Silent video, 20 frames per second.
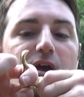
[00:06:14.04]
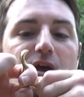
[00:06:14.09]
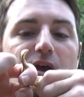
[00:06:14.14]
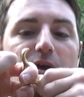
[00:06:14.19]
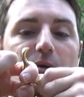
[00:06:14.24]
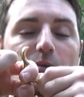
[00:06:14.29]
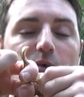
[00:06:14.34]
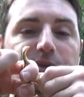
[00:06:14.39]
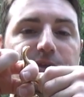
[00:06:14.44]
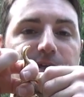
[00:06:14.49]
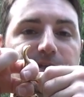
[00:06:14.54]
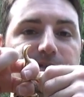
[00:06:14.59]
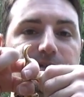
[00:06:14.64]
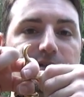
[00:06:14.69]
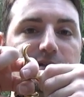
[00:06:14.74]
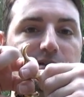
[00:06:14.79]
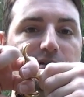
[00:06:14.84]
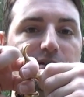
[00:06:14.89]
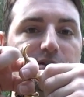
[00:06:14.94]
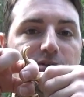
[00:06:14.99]
And what that's
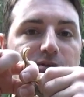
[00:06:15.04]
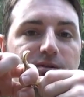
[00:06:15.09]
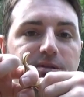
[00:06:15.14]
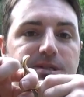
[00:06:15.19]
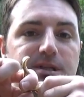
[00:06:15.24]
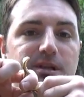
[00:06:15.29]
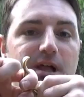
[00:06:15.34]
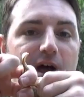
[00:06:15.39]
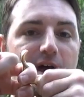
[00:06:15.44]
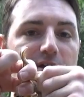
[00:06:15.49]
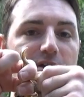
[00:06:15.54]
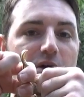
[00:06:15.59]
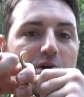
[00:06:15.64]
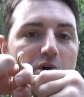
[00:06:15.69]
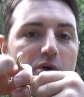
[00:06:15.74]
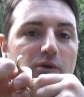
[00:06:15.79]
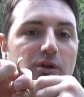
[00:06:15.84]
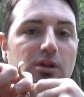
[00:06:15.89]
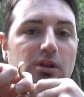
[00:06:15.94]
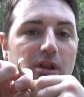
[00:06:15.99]
going to do is allow you to
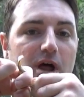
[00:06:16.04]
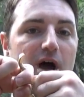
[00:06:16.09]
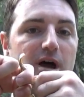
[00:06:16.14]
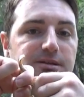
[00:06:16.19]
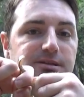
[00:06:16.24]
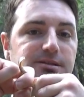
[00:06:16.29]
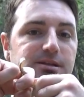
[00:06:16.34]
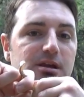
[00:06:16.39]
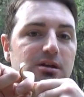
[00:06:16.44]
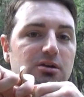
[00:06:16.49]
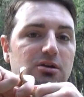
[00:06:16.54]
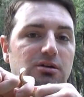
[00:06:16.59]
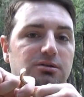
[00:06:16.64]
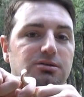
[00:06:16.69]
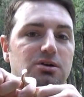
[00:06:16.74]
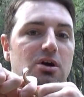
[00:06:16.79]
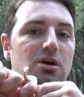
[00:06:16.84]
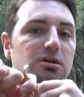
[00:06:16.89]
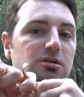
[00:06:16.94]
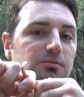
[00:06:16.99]
hold a lot steadier on
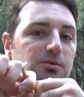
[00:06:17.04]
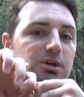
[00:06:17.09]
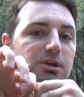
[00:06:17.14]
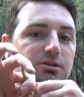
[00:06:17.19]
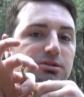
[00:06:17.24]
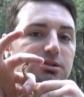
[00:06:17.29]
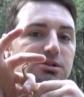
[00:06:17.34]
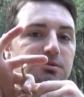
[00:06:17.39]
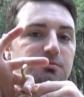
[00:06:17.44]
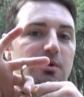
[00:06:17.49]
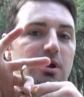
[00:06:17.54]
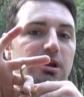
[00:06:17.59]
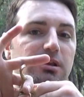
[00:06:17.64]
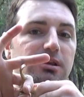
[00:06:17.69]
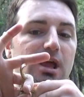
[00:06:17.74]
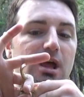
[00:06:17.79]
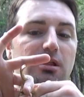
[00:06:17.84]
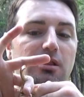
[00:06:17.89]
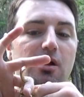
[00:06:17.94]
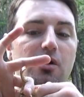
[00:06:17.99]
target because you're spreading
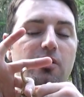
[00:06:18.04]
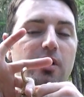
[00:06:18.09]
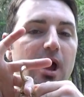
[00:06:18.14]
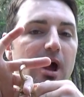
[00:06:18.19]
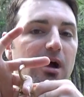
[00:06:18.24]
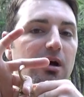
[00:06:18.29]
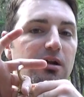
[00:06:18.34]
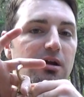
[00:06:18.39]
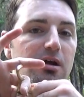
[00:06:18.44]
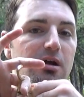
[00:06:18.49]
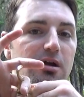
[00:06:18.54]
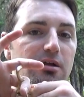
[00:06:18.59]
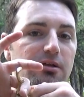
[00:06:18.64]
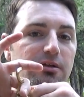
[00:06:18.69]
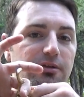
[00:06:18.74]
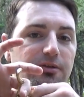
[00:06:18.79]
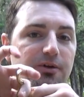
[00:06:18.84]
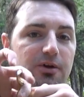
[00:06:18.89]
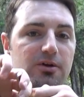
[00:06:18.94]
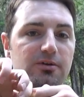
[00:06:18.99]
that load out. The
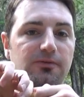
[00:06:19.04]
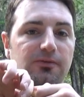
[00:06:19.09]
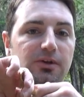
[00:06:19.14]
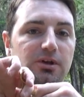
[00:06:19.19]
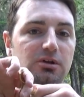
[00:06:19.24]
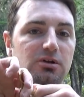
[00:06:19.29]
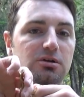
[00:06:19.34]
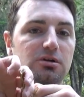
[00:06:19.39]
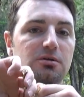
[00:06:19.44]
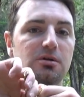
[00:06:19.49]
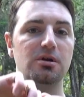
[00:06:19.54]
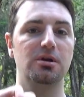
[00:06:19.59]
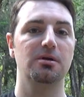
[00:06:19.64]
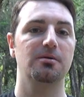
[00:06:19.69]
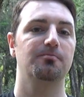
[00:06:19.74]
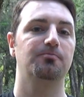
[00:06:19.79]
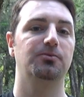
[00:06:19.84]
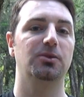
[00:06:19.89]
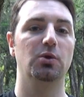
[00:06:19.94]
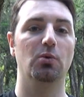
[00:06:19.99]
third finger,
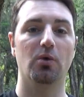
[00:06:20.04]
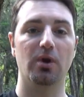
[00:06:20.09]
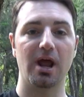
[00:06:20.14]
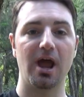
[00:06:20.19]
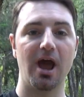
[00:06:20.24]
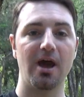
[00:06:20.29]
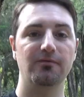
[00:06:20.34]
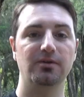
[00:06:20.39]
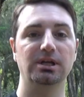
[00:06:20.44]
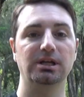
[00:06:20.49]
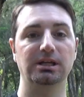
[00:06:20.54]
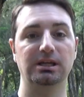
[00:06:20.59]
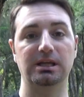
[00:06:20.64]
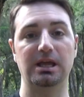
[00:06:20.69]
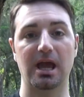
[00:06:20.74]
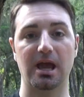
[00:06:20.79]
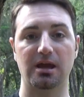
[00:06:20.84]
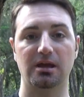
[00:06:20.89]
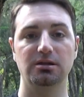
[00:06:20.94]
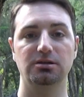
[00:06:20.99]
you want to have it
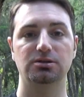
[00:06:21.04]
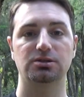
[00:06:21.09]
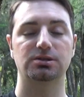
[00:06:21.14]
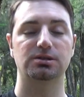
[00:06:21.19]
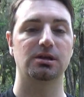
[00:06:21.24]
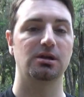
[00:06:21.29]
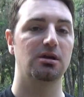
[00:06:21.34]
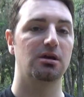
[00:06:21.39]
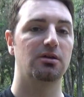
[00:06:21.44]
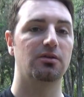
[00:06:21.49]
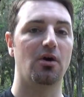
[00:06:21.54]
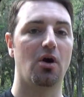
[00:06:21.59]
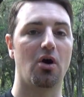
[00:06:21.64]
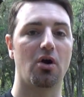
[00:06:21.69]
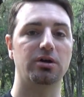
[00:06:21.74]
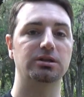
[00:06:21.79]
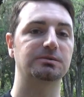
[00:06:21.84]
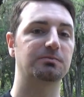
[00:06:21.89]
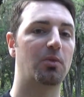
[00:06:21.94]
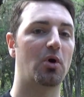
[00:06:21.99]
engaged. The
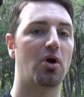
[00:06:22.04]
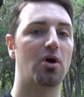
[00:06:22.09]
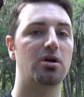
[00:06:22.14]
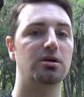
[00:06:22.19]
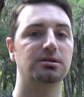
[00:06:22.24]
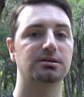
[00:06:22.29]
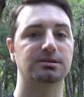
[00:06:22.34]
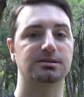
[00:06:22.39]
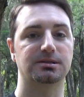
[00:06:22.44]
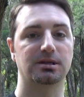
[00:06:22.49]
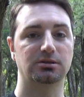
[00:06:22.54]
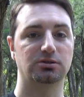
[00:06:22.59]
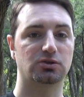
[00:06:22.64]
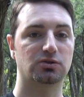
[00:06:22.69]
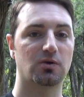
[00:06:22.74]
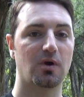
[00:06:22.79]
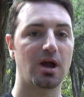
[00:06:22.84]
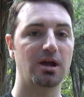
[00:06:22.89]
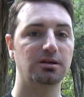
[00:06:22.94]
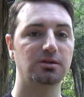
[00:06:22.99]
hardest part is
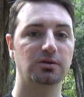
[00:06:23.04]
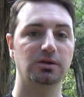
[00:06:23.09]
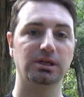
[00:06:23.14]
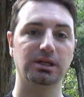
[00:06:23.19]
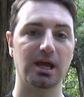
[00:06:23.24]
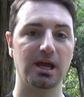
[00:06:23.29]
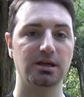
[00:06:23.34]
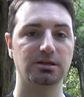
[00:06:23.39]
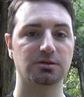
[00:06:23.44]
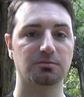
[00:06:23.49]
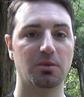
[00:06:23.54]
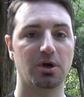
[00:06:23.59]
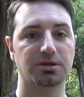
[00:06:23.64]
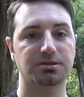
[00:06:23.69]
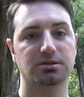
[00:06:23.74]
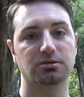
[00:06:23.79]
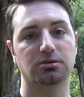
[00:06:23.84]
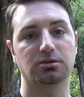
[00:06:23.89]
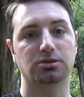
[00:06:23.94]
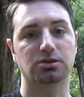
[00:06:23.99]
trying to engage a
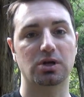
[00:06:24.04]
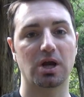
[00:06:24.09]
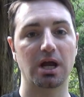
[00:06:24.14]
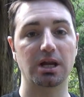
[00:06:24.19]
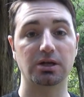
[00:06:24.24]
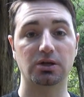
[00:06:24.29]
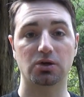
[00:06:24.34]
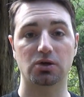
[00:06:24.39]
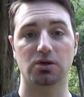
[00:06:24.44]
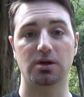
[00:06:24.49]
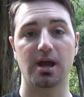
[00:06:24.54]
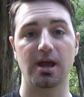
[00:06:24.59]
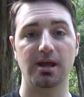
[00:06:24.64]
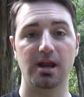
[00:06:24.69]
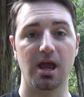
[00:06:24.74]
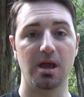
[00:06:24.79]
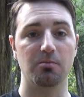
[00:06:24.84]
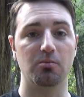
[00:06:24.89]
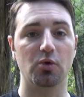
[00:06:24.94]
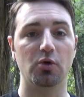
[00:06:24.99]
muscle or trying to create
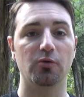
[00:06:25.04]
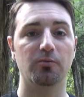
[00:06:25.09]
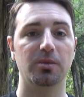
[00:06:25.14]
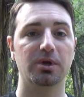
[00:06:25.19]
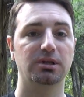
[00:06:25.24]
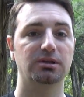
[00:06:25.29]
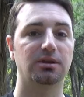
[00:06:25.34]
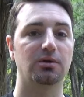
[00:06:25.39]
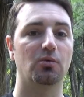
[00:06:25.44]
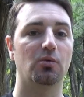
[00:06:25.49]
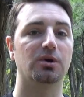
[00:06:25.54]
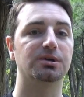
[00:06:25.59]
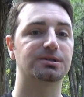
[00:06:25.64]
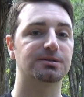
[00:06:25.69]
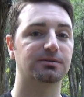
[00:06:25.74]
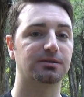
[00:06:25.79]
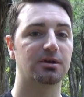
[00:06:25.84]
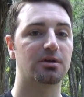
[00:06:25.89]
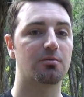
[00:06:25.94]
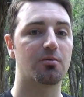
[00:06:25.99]
a movement that
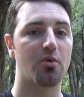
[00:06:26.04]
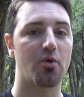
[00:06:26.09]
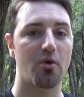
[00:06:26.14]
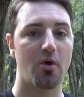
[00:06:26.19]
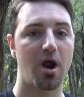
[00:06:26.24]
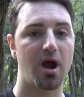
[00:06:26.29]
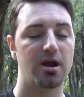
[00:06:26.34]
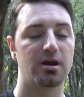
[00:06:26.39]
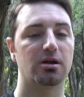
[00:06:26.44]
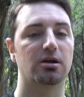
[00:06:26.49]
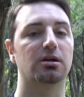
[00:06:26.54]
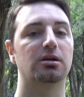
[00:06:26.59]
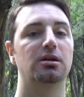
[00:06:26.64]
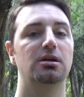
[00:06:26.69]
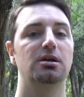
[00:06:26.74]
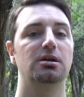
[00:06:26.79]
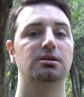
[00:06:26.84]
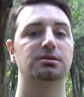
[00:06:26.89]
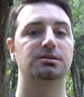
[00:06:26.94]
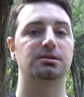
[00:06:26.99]
wasn't there prior.
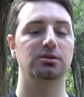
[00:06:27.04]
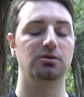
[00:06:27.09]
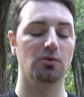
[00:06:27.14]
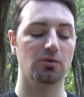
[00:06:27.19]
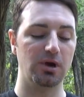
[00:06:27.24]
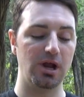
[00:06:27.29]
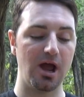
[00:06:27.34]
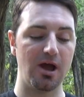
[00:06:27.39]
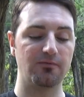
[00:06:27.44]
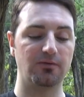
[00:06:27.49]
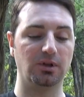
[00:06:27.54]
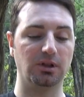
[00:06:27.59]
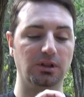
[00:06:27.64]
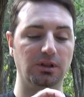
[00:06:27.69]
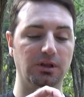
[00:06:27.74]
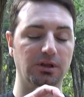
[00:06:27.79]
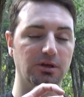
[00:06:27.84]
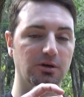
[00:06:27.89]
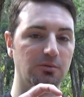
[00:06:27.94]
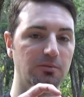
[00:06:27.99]
So you want to have a
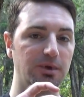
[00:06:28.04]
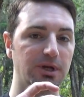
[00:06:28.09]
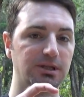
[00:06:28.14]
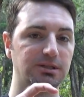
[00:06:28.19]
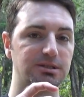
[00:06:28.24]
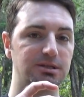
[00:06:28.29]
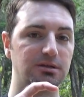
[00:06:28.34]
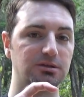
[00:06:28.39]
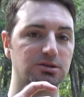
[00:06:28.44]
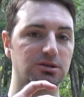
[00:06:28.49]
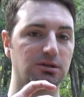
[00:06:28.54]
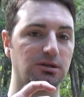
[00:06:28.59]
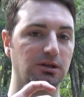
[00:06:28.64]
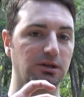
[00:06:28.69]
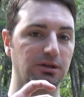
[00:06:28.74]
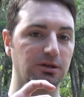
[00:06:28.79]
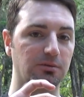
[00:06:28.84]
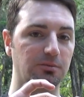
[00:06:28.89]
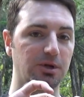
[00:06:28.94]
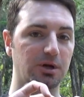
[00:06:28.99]
little bit of tension, a
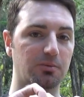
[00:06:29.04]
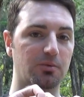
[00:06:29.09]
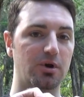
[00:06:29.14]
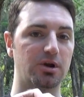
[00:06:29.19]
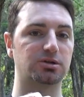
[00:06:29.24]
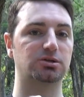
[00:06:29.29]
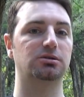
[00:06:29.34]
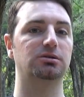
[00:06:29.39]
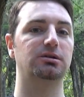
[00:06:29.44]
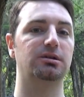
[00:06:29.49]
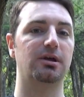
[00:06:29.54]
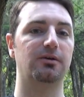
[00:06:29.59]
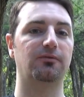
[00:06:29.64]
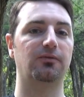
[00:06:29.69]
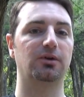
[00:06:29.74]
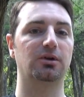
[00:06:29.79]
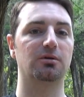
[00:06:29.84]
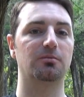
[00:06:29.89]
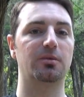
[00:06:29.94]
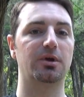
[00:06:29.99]
little bit of pressure into that
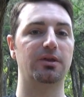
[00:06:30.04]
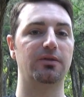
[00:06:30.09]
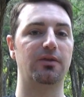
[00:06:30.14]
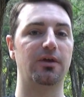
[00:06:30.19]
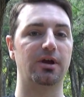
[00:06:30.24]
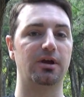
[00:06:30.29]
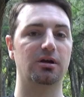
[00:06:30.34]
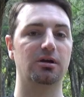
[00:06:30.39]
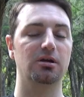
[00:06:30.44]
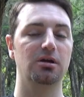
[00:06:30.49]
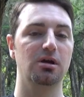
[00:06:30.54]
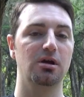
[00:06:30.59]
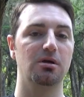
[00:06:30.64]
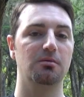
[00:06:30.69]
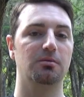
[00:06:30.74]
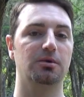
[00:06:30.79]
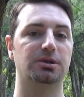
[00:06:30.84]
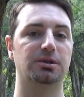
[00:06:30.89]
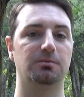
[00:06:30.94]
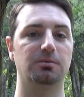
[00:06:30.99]
finger bed there,
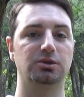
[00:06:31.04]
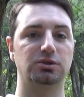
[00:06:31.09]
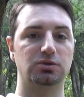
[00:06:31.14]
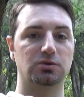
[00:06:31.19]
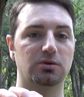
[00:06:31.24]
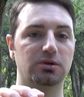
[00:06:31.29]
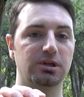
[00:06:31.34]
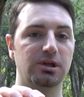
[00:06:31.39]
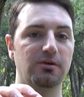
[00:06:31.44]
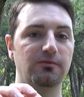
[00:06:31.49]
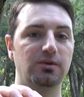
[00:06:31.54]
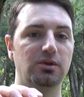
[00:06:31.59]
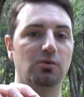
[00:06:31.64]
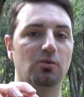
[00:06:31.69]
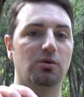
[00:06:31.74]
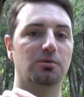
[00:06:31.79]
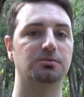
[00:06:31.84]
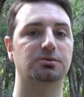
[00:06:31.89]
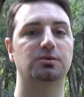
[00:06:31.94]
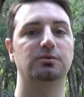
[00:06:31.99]
but the majority of it you
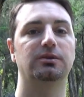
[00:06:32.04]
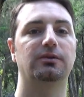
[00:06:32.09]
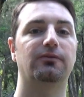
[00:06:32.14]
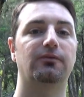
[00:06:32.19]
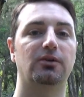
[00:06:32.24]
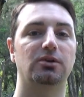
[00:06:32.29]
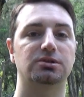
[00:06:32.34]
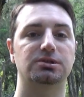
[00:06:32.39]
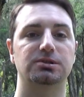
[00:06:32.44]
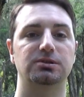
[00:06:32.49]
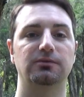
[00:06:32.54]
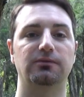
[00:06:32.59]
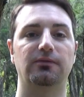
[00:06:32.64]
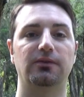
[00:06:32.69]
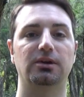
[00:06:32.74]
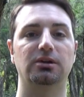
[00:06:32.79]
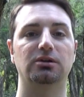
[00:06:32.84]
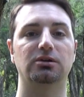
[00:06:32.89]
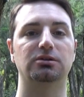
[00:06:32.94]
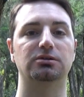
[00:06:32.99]
want between the first 2
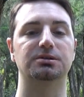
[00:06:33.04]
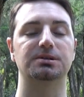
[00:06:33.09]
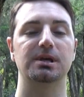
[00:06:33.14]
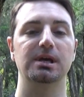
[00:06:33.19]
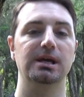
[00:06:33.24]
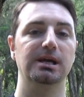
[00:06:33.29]
fingers.